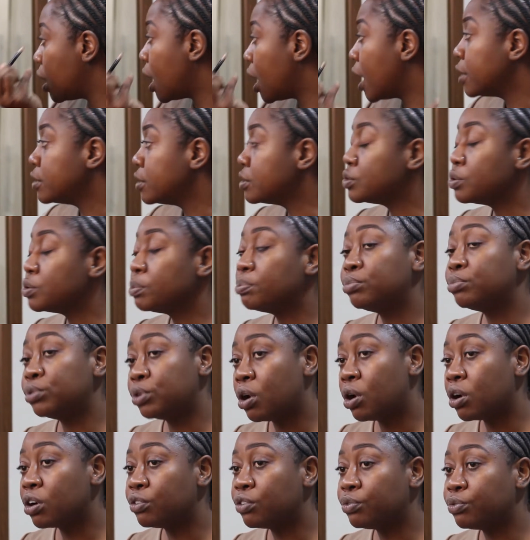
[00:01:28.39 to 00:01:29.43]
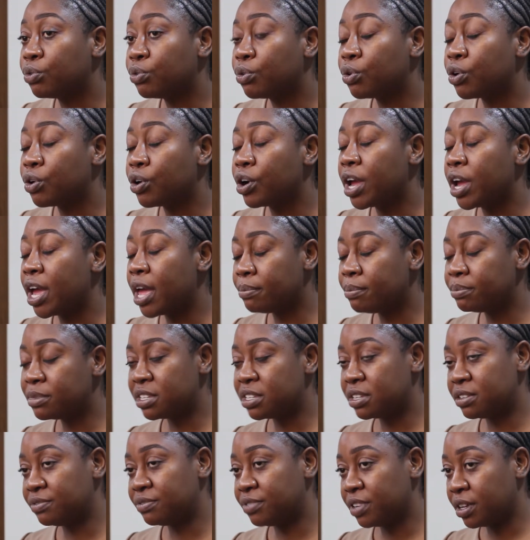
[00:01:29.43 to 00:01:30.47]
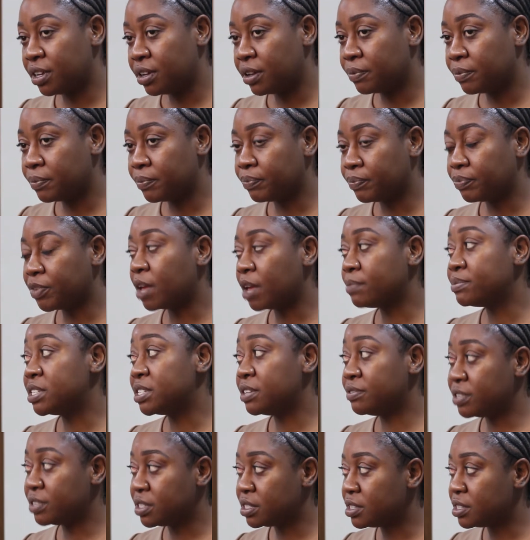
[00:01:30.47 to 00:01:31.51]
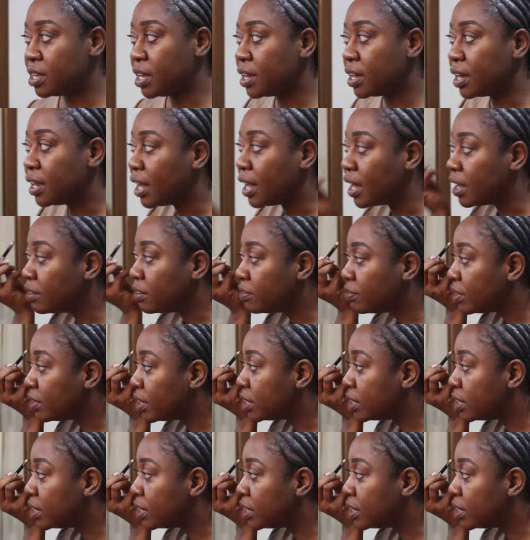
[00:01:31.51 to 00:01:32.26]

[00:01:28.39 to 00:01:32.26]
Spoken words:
I used to blog for MTV Staying Alive,